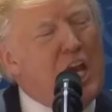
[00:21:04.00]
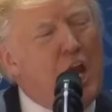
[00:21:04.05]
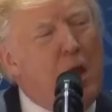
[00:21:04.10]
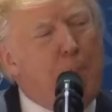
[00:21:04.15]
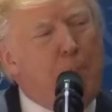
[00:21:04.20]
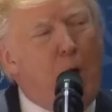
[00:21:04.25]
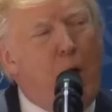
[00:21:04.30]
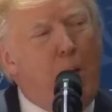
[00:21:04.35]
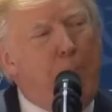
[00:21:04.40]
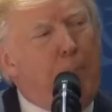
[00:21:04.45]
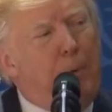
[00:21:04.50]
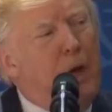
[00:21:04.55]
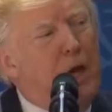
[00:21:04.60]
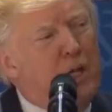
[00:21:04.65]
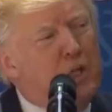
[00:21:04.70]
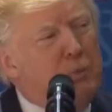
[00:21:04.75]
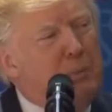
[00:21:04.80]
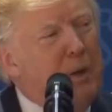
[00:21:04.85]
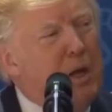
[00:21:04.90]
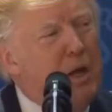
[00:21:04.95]
up our
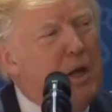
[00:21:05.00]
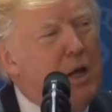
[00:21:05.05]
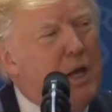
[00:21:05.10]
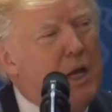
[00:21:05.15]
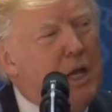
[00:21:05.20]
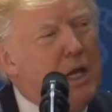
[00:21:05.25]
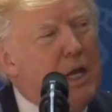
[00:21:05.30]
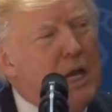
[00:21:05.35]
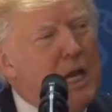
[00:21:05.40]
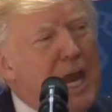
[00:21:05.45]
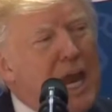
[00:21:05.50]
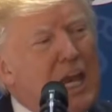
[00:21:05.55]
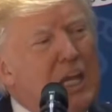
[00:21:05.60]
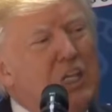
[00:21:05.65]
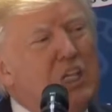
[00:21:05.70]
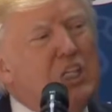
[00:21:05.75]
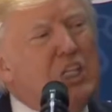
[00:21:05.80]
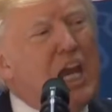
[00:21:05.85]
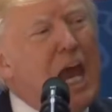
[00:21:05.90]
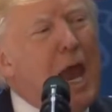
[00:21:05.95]
prosperity, and
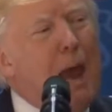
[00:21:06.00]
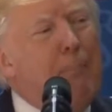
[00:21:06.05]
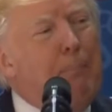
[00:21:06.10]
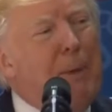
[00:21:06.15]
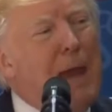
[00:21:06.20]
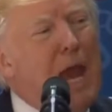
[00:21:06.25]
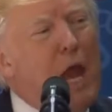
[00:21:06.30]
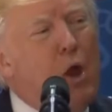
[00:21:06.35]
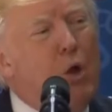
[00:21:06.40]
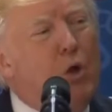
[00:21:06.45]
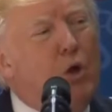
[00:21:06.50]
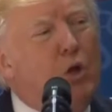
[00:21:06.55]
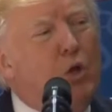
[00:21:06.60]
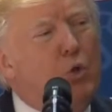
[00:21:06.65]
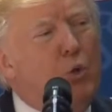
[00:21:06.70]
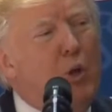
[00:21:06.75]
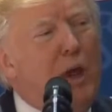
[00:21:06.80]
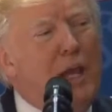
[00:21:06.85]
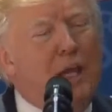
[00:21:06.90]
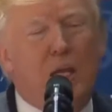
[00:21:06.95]
sap our
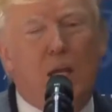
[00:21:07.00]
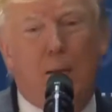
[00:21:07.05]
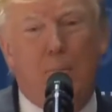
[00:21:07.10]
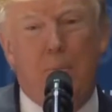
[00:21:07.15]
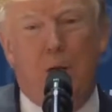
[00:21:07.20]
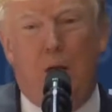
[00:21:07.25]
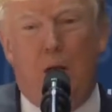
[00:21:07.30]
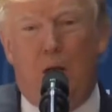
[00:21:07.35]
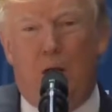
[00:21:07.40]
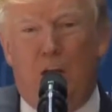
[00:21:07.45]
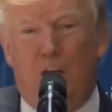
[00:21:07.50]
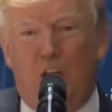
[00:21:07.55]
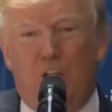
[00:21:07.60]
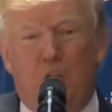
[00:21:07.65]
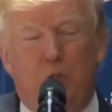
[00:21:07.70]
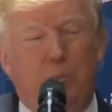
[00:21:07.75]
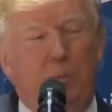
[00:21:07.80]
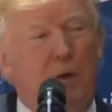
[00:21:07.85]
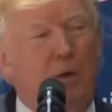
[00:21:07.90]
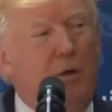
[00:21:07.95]
great American
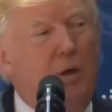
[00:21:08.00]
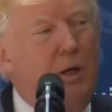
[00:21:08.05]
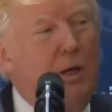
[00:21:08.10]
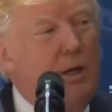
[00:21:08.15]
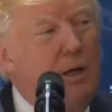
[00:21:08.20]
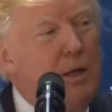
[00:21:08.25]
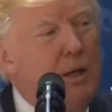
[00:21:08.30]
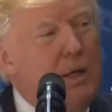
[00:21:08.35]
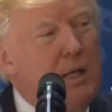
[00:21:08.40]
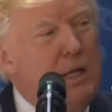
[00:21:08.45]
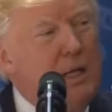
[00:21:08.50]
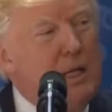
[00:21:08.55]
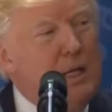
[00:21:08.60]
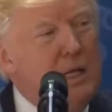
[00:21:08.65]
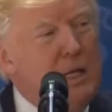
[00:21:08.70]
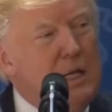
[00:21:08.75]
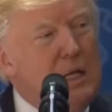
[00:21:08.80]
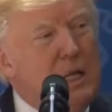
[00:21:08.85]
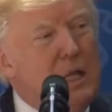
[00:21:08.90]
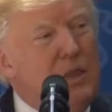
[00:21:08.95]
spirit.
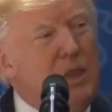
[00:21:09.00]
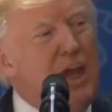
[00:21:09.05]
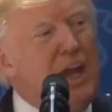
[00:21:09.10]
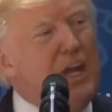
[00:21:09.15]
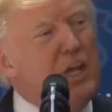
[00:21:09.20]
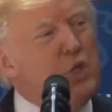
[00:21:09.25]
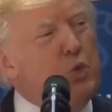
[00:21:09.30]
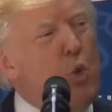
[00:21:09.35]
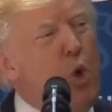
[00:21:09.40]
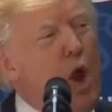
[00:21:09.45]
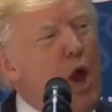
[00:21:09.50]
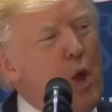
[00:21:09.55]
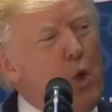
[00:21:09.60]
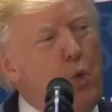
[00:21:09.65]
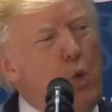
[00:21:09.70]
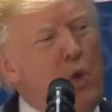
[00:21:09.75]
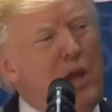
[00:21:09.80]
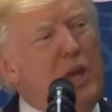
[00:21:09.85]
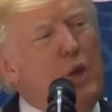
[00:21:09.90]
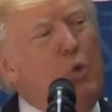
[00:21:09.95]
That is why
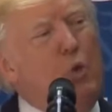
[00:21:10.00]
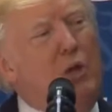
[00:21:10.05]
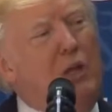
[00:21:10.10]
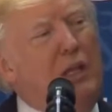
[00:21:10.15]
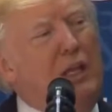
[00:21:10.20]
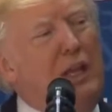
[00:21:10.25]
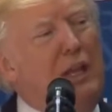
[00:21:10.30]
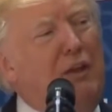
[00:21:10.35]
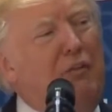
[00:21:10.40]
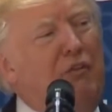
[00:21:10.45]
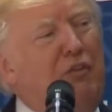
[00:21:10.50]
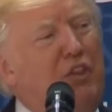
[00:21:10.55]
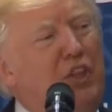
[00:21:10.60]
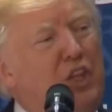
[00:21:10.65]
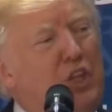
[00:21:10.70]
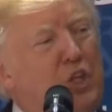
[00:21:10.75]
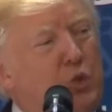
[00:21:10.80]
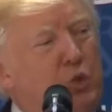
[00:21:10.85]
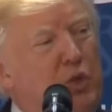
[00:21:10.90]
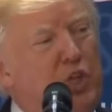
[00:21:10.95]
we will lift
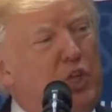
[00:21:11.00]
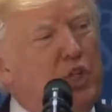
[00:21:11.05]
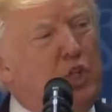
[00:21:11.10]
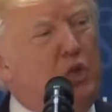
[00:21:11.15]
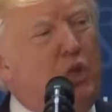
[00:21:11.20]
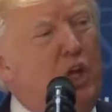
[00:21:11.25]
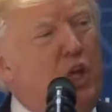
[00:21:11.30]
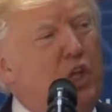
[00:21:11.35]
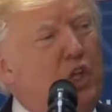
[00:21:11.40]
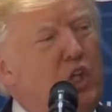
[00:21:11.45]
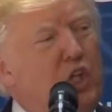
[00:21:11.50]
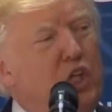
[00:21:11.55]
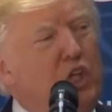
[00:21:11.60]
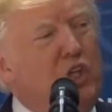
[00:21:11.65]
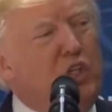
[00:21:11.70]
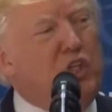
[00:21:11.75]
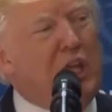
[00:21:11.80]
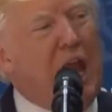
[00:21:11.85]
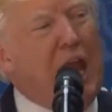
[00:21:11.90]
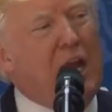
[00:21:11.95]
these
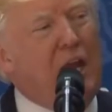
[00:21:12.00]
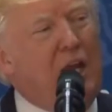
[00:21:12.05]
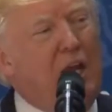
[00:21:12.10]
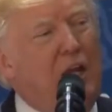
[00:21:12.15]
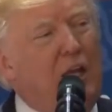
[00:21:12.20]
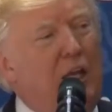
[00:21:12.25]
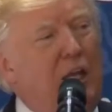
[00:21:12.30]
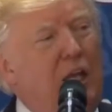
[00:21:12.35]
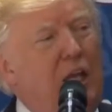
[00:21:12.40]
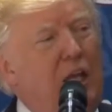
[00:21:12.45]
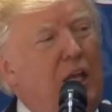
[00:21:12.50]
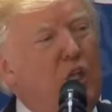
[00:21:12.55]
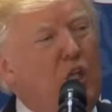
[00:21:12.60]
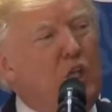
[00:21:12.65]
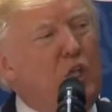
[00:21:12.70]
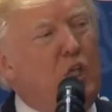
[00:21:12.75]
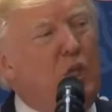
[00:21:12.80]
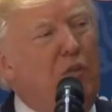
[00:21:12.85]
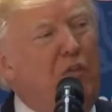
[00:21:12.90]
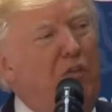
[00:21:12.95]
restrictions and unleash
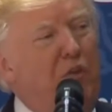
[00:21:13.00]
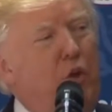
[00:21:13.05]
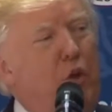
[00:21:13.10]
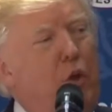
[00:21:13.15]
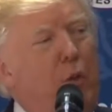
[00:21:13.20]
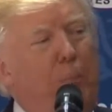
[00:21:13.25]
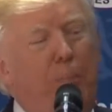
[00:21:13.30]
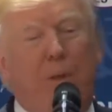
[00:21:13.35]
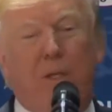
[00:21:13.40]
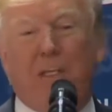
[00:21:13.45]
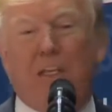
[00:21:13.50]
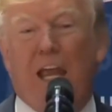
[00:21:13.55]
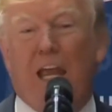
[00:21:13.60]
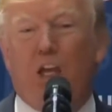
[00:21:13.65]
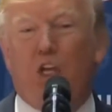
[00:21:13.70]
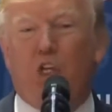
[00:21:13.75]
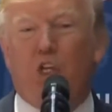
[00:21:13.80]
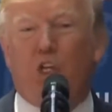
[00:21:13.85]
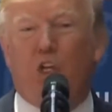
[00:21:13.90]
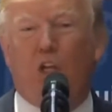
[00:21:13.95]
the full
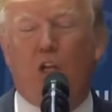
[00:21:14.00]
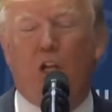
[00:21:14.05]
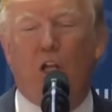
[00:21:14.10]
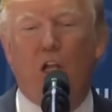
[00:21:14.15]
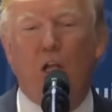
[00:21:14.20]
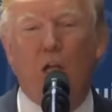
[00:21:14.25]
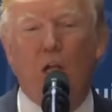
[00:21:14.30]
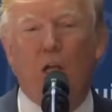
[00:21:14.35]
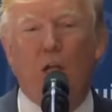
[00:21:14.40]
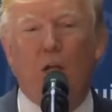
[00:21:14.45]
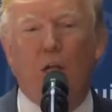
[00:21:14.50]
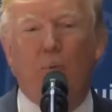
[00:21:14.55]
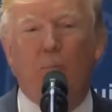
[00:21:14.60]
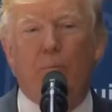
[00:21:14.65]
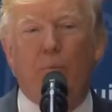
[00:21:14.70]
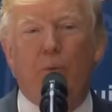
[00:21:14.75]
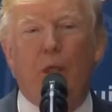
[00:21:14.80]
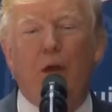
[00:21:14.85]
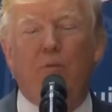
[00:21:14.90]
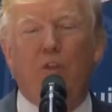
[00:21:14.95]
potential
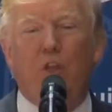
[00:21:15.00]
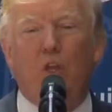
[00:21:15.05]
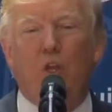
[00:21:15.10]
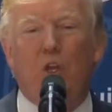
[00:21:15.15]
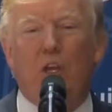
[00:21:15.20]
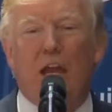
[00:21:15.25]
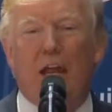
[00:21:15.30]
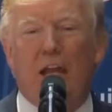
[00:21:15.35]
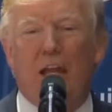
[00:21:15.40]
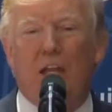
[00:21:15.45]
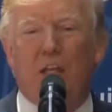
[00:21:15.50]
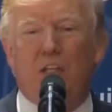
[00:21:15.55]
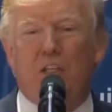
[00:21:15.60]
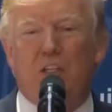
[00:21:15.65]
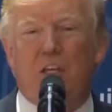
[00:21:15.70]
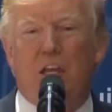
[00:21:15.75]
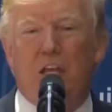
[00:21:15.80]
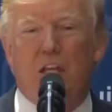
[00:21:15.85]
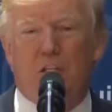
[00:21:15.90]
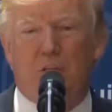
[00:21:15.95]
of the United
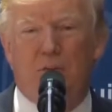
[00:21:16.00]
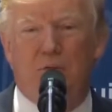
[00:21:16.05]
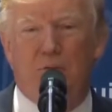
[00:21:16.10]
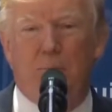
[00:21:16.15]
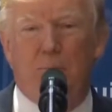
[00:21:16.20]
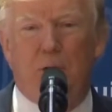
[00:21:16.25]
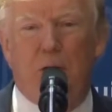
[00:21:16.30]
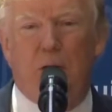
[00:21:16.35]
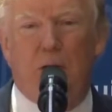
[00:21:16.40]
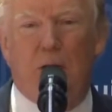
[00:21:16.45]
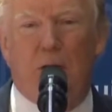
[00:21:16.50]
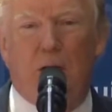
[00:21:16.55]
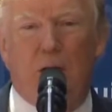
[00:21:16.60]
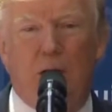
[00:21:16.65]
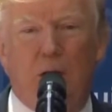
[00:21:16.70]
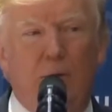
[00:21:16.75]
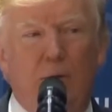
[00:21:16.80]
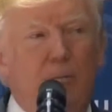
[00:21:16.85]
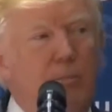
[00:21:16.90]
States of America.